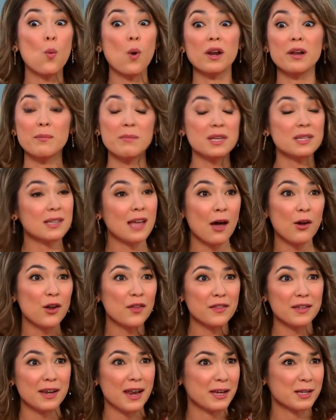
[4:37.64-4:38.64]
want to miss out
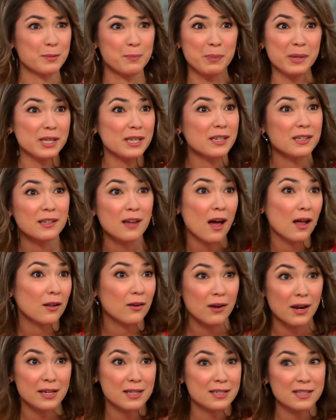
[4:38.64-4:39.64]
on the next billion
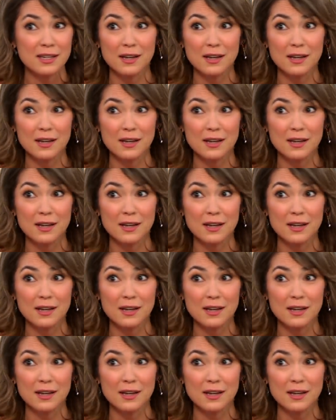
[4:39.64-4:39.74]
dollar idea